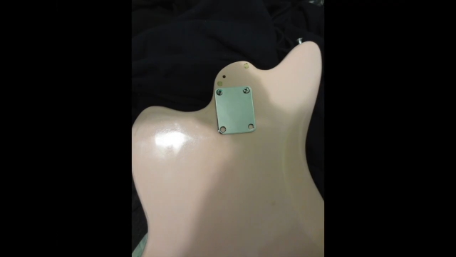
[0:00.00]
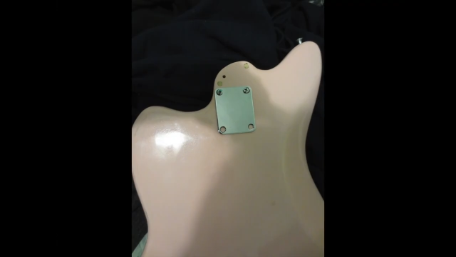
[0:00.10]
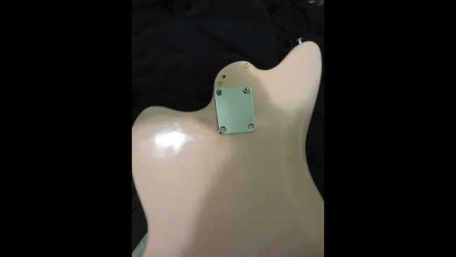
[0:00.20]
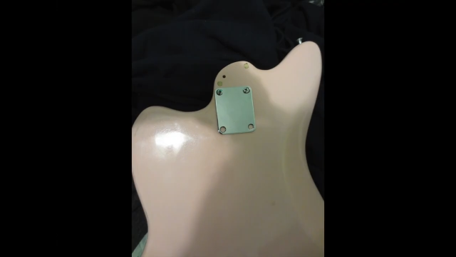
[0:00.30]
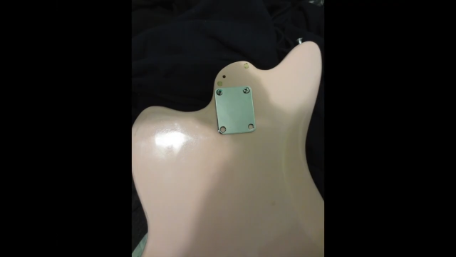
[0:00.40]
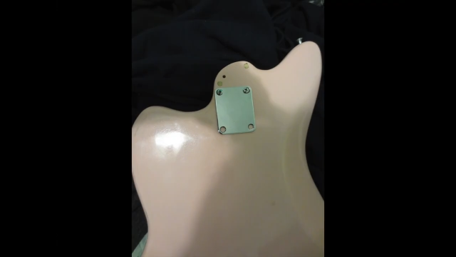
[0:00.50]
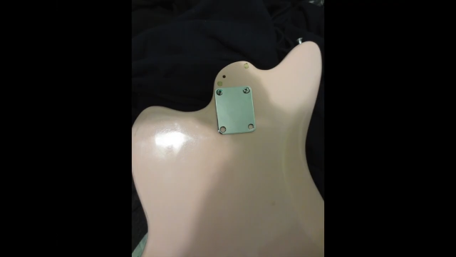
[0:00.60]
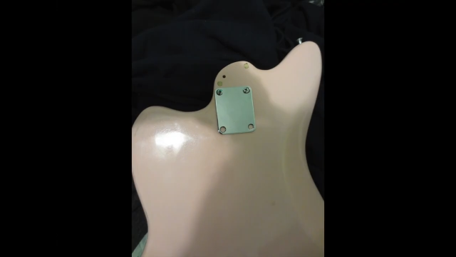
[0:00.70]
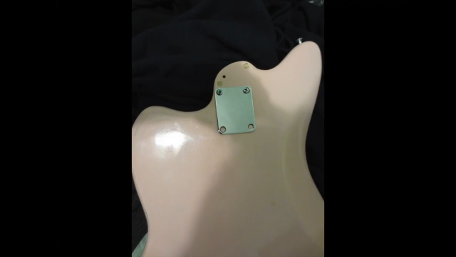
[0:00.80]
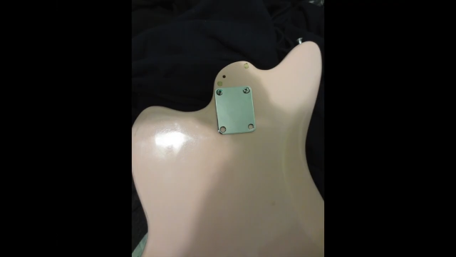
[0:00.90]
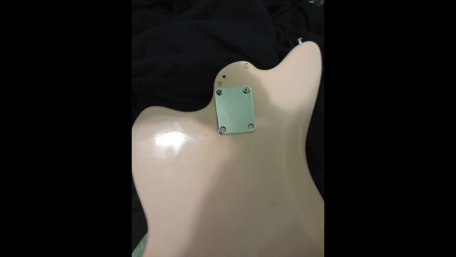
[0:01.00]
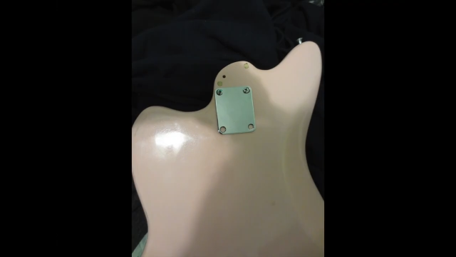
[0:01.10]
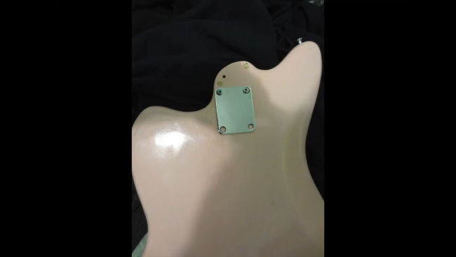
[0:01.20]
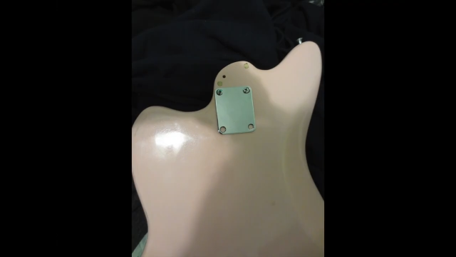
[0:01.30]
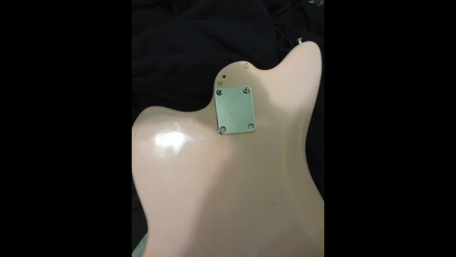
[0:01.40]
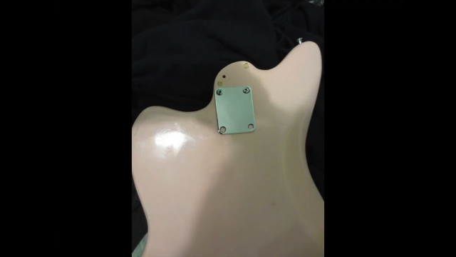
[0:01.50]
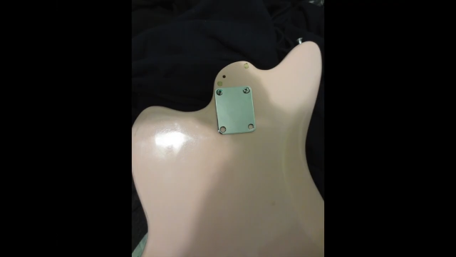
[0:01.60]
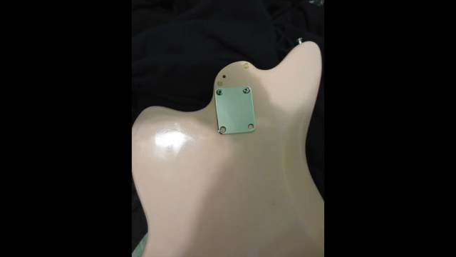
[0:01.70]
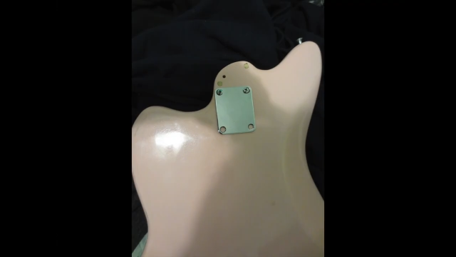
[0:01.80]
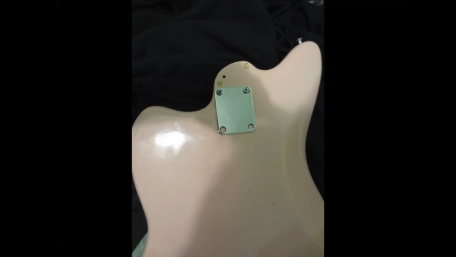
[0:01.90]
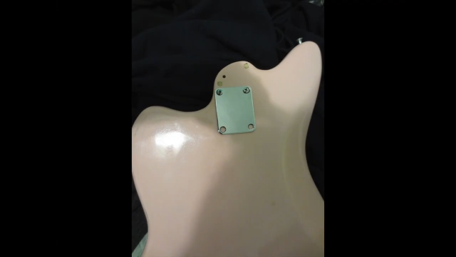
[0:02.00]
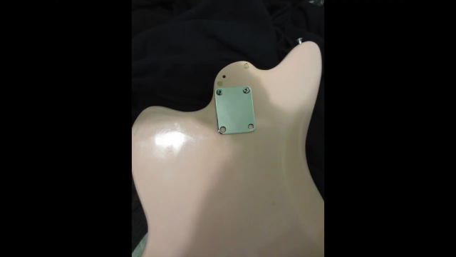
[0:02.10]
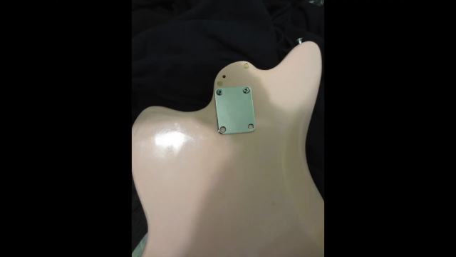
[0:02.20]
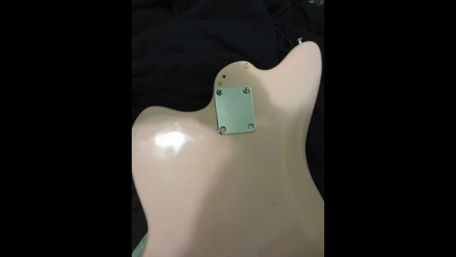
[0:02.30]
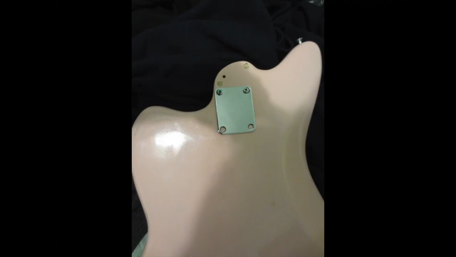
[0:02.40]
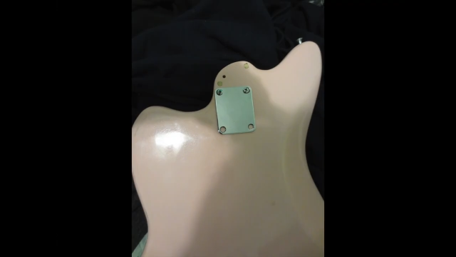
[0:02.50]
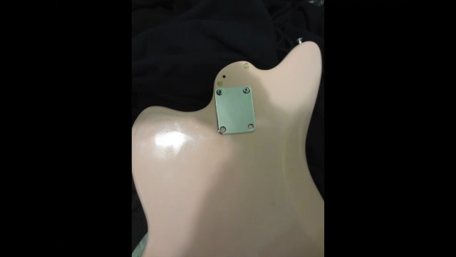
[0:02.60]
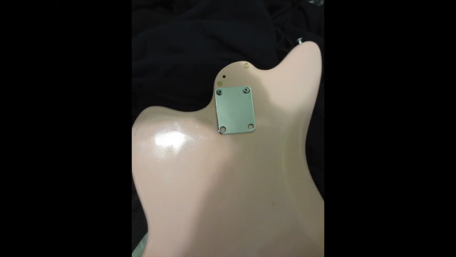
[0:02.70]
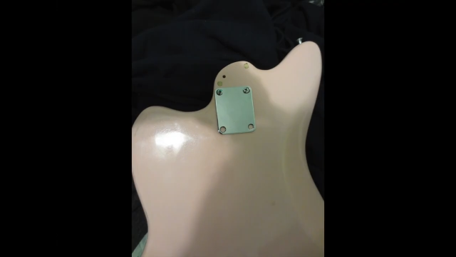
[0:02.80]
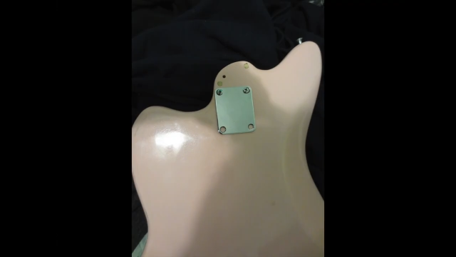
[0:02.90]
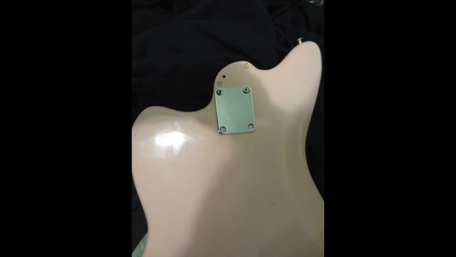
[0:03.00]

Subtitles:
No face is visible, so there are no lips to read.